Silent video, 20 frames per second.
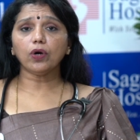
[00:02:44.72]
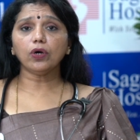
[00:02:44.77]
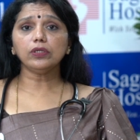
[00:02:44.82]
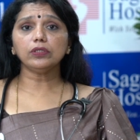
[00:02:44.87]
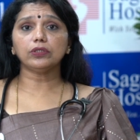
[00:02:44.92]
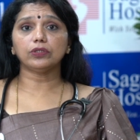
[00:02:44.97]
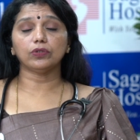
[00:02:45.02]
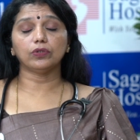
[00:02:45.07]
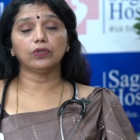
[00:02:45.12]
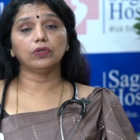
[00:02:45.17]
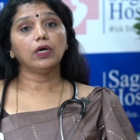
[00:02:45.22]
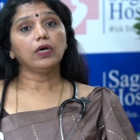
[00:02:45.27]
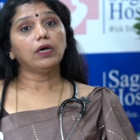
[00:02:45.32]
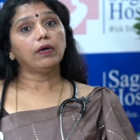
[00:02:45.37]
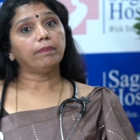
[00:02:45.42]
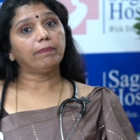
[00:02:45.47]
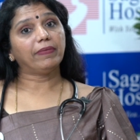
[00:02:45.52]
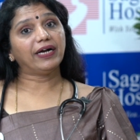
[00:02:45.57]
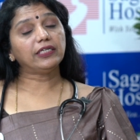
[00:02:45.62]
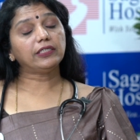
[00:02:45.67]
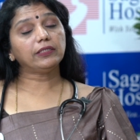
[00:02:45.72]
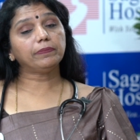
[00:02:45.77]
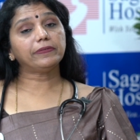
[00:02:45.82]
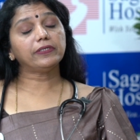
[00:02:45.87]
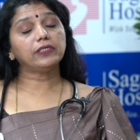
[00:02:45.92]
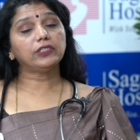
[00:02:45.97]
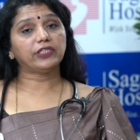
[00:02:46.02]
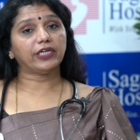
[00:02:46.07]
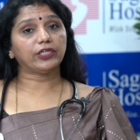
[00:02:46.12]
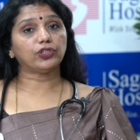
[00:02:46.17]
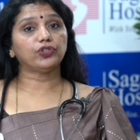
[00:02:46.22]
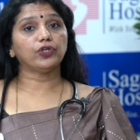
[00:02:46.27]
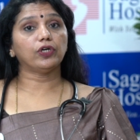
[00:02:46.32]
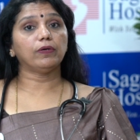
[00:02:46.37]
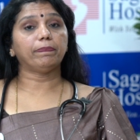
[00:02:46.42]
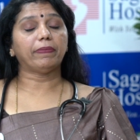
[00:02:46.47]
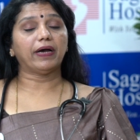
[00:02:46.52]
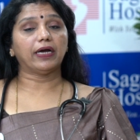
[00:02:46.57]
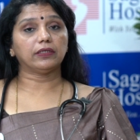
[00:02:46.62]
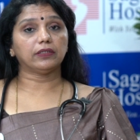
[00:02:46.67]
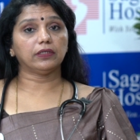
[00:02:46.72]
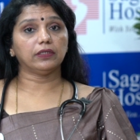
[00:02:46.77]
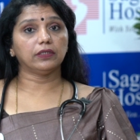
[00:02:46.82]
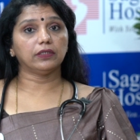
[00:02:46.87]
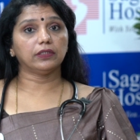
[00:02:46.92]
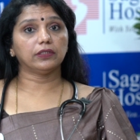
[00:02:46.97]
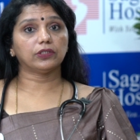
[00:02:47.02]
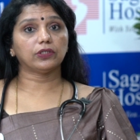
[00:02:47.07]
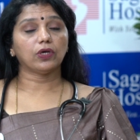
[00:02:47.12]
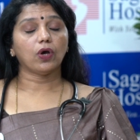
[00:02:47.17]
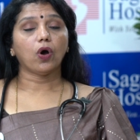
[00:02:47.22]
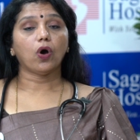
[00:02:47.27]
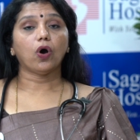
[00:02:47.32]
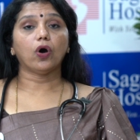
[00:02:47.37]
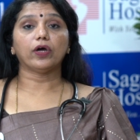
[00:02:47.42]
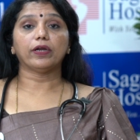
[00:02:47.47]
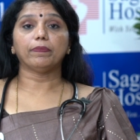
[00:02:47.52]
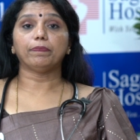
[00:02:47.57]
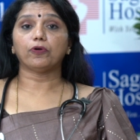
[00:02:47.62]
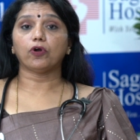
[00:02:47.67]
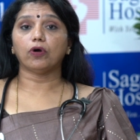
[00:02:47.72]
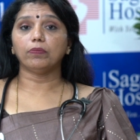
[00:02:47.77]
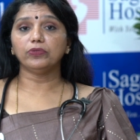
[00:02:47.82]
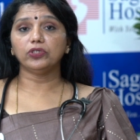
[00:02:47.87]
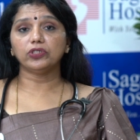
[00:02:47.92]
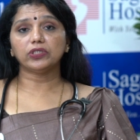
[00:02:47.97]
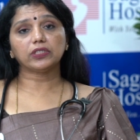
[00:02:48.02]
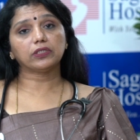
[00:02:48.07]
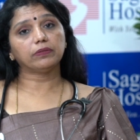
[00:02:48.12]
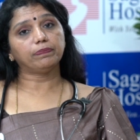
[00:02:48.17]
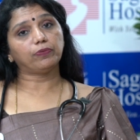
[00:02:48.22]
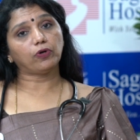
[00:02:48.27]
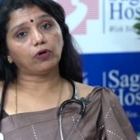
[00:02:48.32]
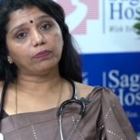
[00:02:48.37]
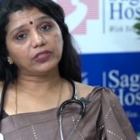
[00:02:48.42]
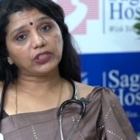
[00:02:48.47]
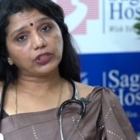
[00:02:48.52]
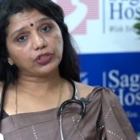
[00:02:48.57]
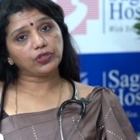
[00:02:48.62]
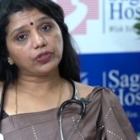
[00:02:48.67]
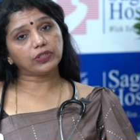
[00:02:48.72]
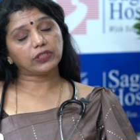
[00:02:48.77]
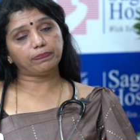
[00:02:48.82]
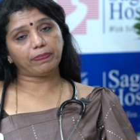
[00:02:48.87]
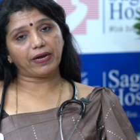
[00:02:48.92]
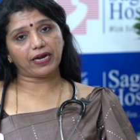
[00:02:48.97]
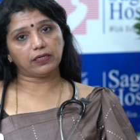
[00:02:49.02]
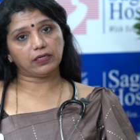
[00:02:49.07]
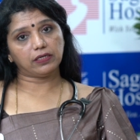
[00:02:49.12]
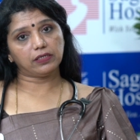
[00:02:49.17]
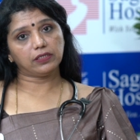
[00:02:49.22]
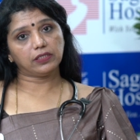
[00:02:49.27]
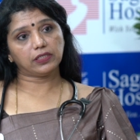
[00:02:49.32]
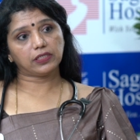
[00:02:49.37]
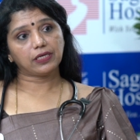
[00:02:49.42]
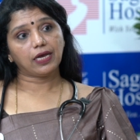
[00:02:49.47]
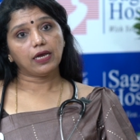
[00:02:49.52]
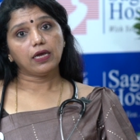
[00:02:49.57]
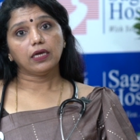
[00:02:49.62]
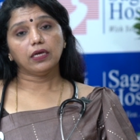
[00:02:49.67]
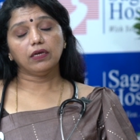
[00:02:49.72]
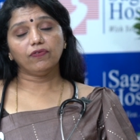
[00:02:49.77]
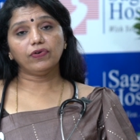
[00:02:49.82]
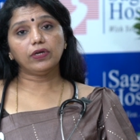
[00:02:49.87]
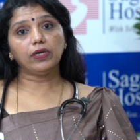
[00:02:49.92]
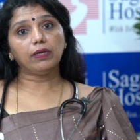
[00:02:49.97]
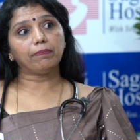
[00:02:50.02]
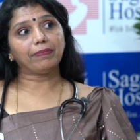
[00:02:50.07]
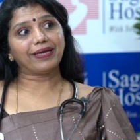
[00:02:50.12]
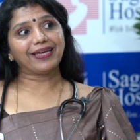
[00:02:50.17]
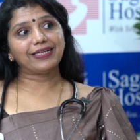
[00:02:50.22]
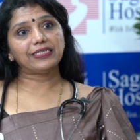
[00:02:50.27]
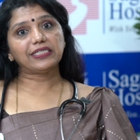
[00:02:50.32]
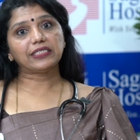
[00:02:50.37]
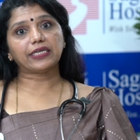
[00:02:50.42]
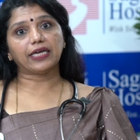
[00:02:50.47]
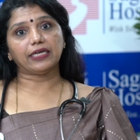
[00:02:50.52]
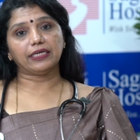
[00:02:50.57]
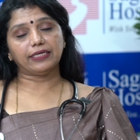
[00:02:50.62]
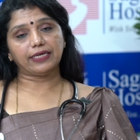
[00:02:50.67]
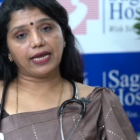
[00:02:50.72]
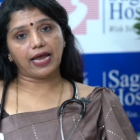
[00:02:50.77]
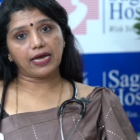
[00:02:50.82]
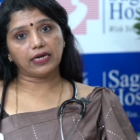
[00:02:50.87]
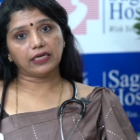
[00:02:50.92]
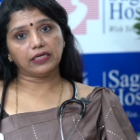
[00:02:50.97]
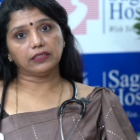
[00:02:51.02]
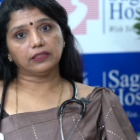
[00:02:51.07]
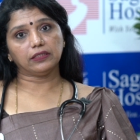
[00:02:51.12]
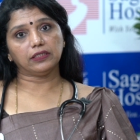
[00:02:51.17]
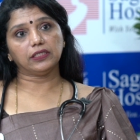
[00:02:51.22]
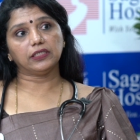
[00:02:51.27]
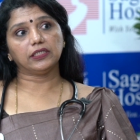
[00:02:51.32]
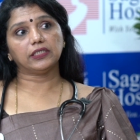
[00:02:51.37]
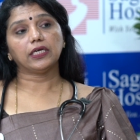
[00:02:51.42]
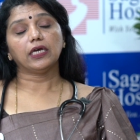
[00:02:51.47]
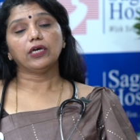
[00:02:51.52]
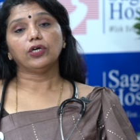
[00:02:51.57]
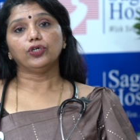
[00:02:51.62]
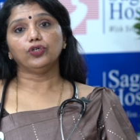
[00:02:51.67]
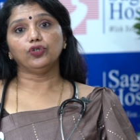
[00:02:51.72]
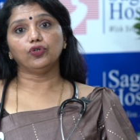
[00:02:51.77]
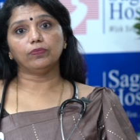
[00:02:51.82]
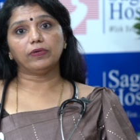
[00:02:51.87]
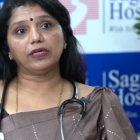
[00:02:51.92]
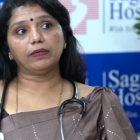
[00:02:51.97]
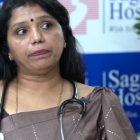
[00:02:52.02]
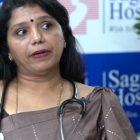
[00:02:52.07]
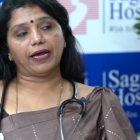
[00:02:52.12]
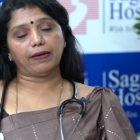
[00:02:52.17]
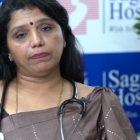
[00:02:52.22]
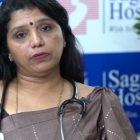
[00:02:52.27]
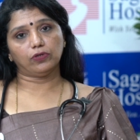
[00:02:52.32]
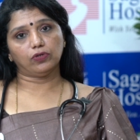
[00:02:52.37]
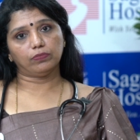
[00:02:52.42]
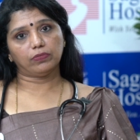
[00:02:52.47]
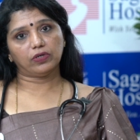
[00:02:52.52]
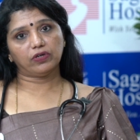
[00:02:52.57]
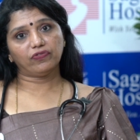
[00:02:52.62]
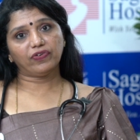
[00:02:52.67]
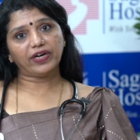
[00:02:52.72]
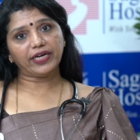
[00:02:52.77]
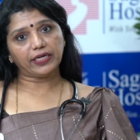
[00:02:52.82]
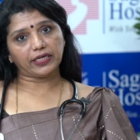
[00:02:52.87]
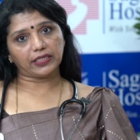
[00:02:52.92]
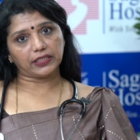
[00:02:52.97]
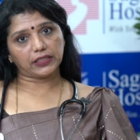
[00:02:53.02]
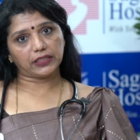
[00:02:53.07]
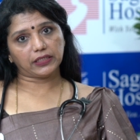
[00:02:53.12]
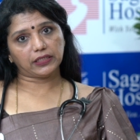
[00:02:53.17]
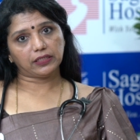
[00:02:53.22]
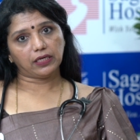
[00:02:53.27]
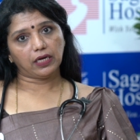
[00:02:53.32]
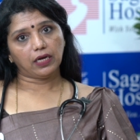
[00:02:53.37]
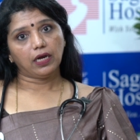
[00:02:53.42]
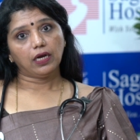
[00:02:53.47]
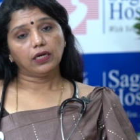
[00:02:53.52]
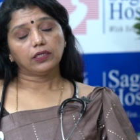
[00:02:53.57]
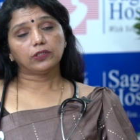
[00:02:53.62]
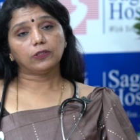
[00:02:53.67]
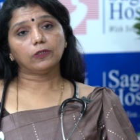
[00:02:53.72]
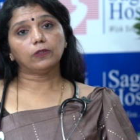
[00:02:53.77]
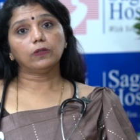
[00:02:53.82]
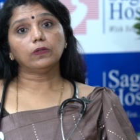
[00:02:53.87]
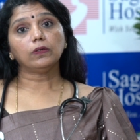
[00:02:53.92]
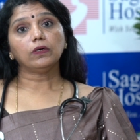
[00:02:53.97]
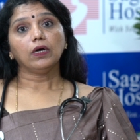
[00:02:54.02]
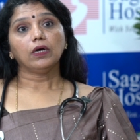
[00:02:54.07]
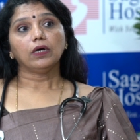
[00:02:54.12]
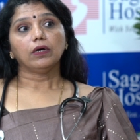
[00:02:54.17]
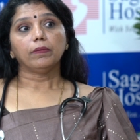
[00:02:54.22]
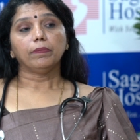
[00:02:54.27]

also multiple sexual partners or promiscuous partners. Even the males can carry these human papilloma virus. So,